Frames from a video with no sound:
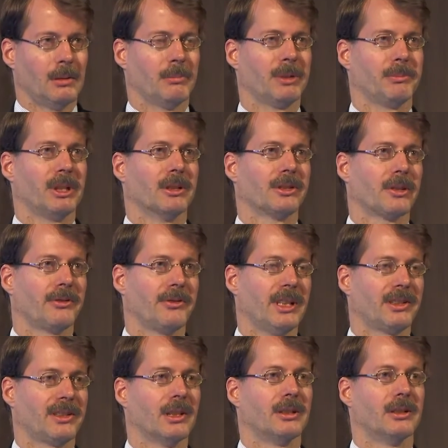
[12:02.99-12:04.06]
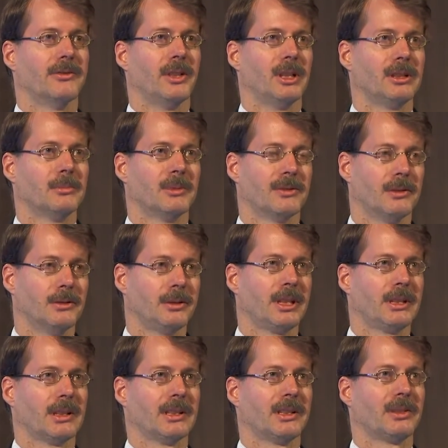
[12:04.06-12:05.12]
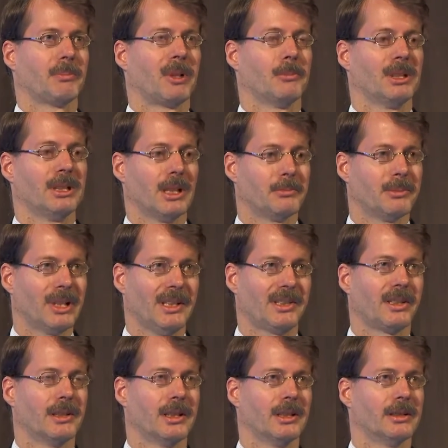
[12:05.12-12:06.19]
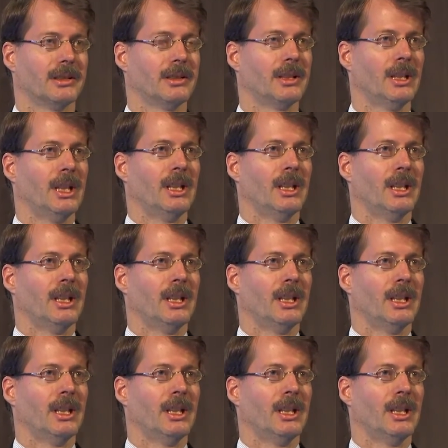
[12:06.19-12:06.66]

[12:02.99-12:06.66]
But we also face now a volume of looting that is probably unprecedented.